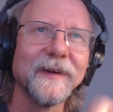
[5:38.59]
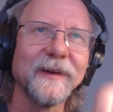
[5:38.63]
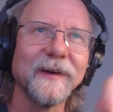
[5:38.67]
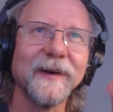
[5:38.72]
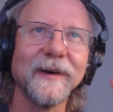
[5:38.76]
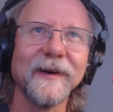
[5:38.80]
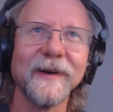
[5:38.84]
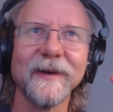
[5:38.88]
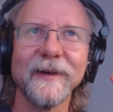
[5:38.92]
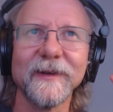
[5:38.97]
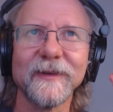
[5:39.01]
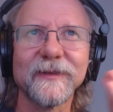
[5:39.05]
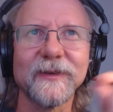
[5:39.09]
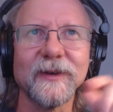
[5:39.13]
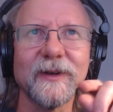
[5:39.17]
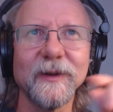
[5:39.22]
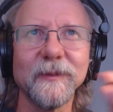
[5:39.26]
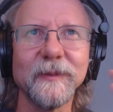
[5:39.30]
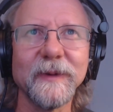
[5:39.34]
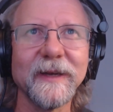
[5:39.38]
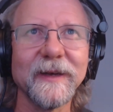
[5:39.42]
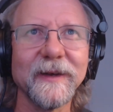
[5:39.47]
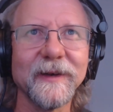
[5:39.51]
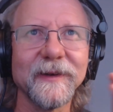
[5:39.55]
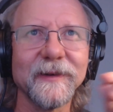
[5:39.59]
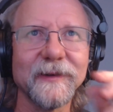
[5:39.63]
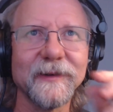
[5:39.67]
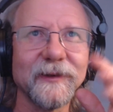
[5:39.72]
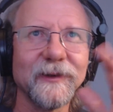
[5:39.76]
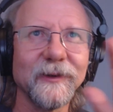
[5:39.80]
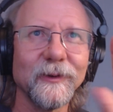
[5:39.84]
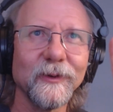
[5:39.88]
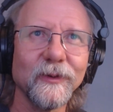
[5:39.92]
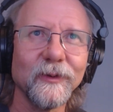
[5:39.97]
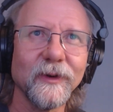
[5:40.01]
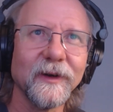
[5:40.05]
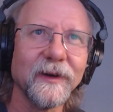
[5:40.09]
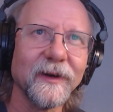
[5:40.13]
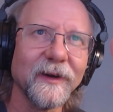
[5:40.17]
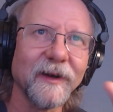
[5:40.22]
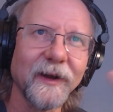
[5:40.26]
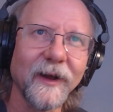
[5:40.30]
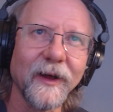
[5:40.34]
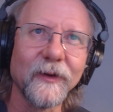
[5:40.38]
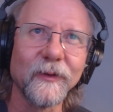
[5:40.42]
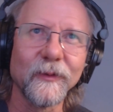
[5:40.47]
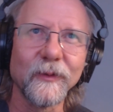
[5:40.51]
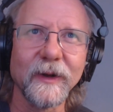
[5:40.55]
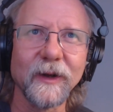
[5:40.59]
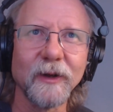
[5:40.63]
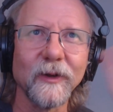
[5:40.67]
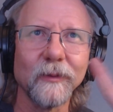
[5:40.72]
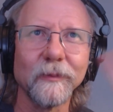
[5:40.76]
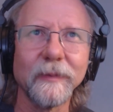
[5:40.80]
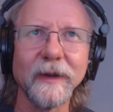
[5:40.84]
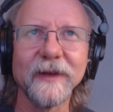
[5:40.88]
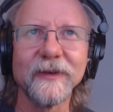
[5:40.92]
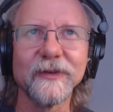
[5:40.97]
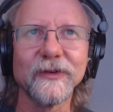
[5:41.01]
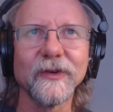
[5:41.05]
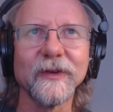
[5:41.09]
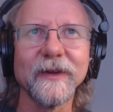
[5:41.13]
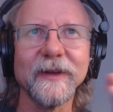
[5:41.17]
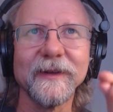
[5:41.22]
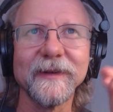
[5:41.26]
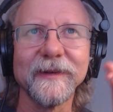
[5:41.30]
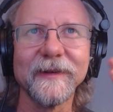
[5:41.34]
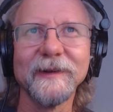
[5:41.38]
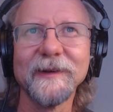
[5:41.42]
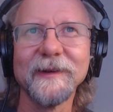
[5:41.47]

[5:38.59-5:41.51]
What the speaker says: It's going to be an Unreal Benjolin